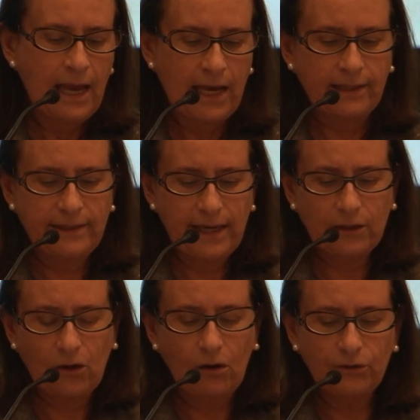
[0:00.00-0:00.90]
and
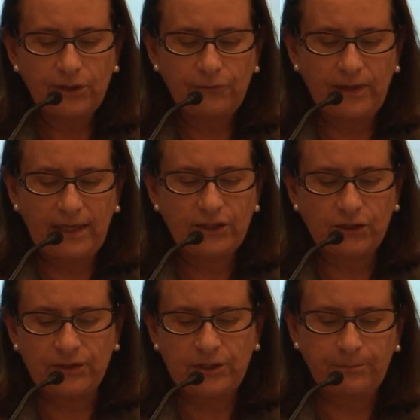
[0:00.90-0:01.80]
then all the
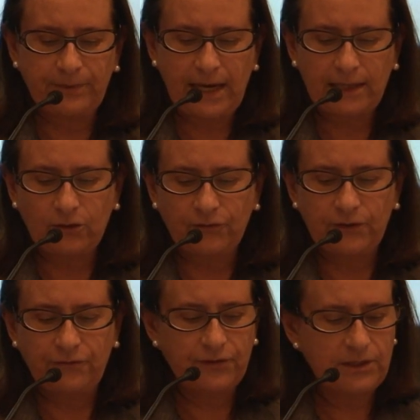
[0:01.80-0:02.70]
relationship net of
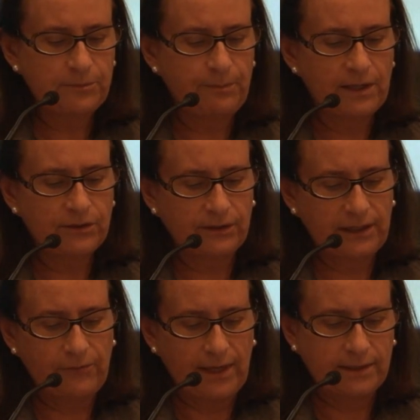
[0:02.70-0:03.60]
the first
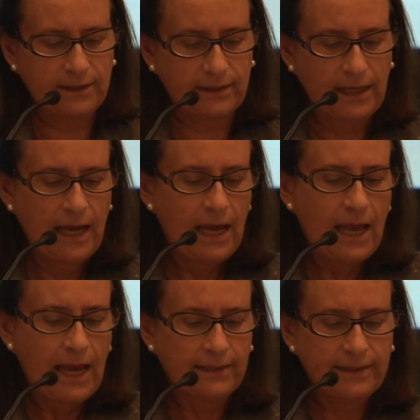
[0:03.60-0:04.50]
person arrested.
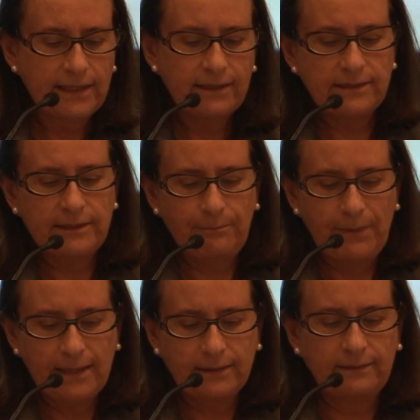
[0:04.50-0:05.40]
And that is the
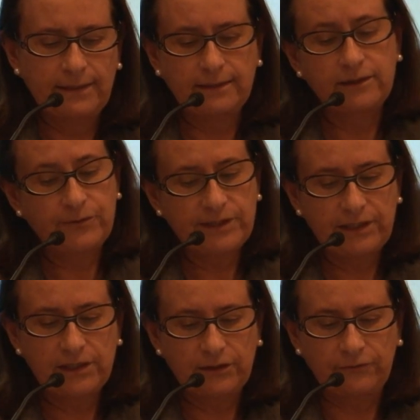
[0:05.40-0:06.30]
path that the
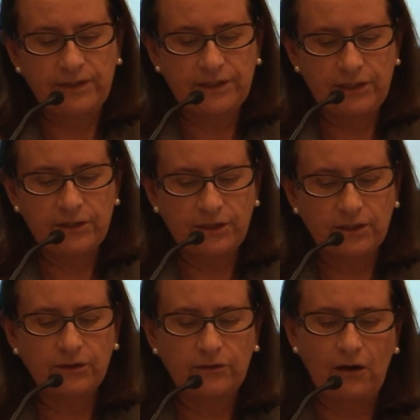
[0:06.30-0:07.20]

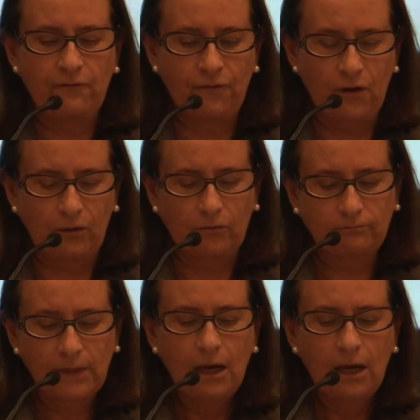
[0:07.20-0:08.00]
researchers follow.